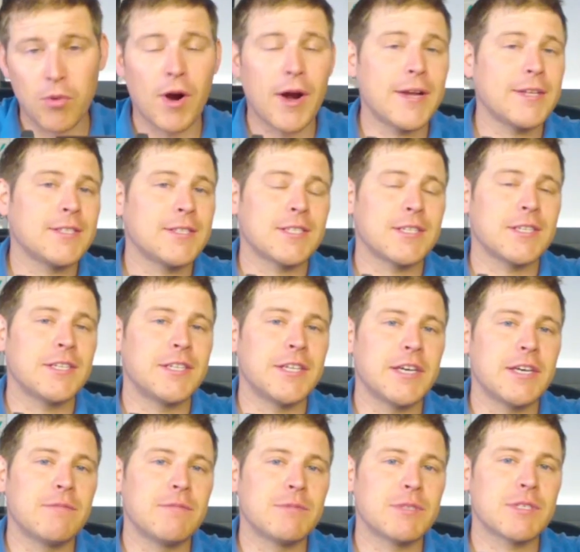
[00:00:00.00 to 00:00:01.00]
brightens and
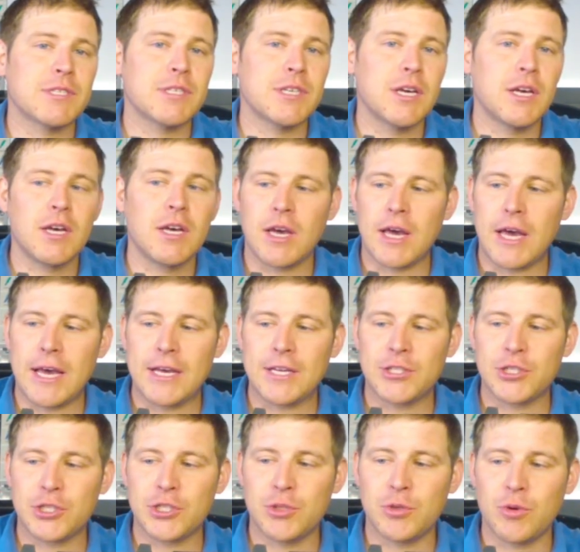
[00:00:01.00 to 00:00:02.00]
dims
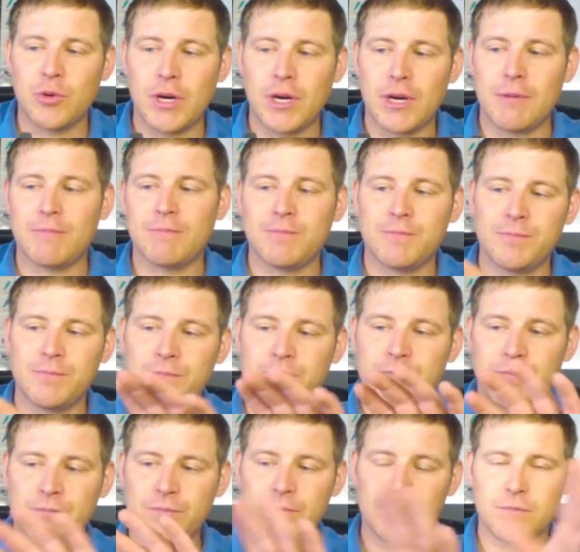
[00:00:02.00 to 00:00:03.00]
as you
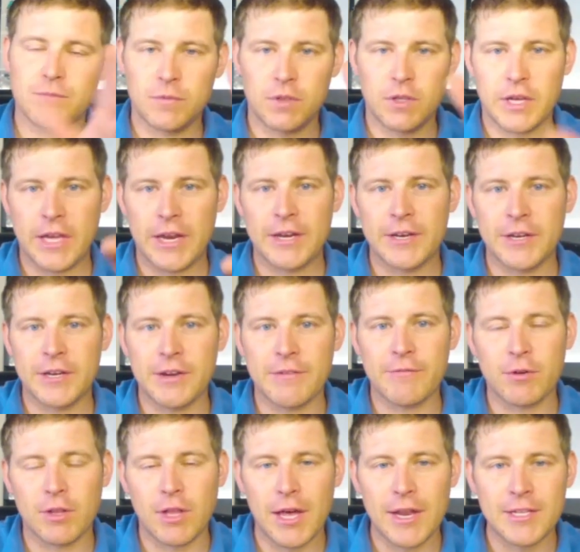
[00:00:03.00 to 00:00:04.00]
get into
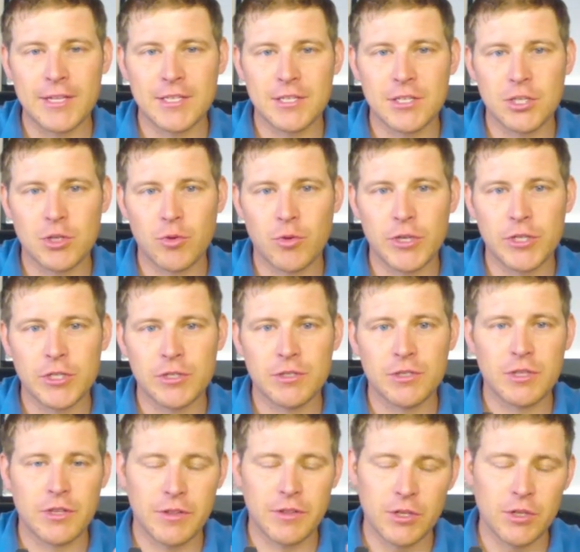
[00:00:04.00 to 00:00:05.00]
different lighting
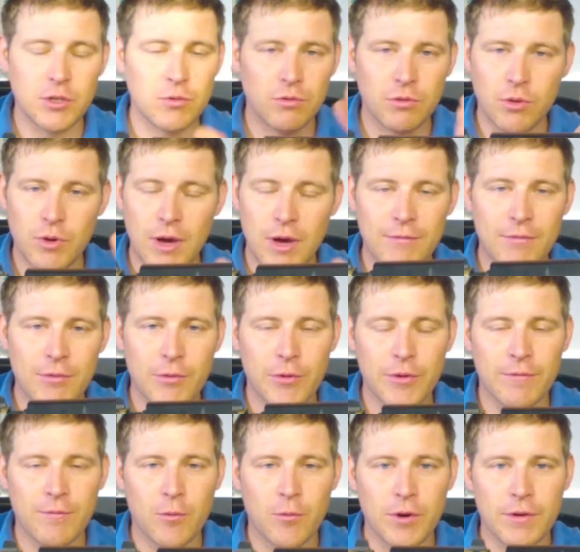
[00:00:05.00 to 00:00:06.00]
situations, and then you have 3
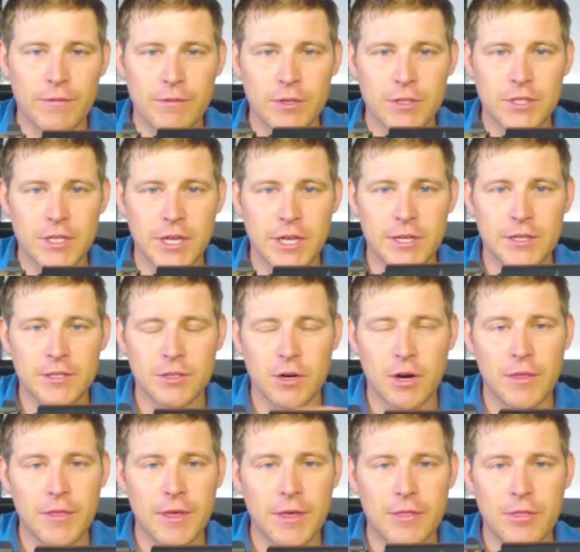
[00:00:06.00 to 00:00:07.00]
or 4 different settings, or
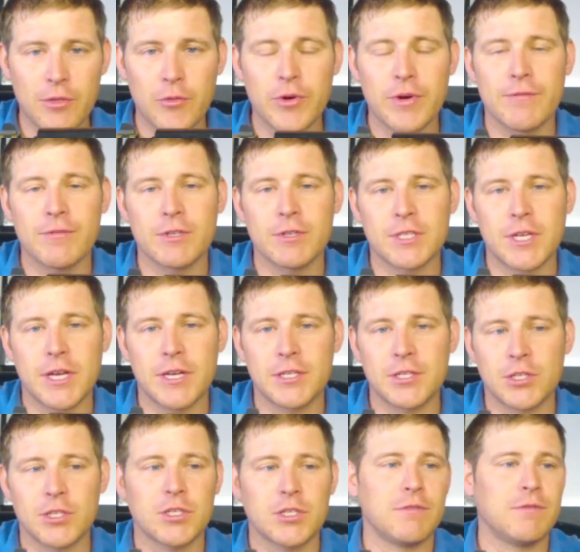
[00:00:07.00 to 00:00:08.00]
I think 3 different settings
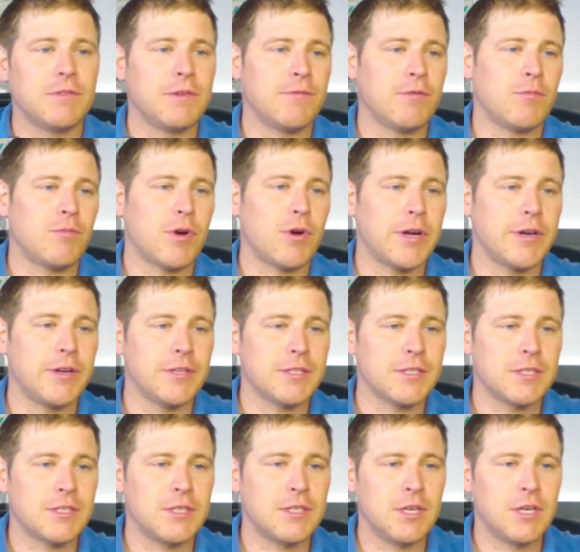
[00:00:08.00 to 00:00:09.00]
just of different
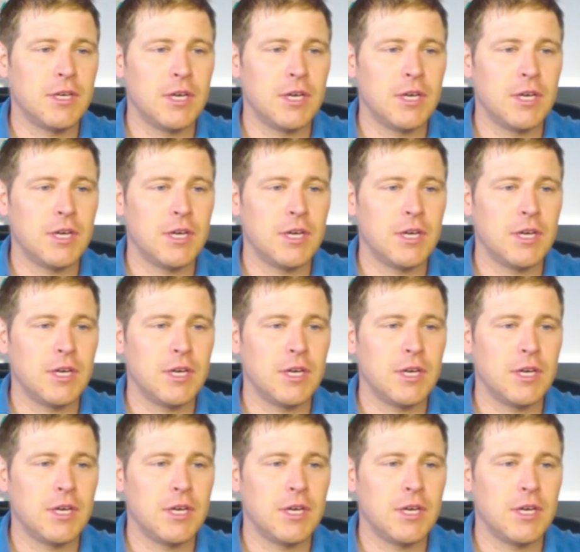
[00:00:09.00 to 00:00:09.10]
brightness.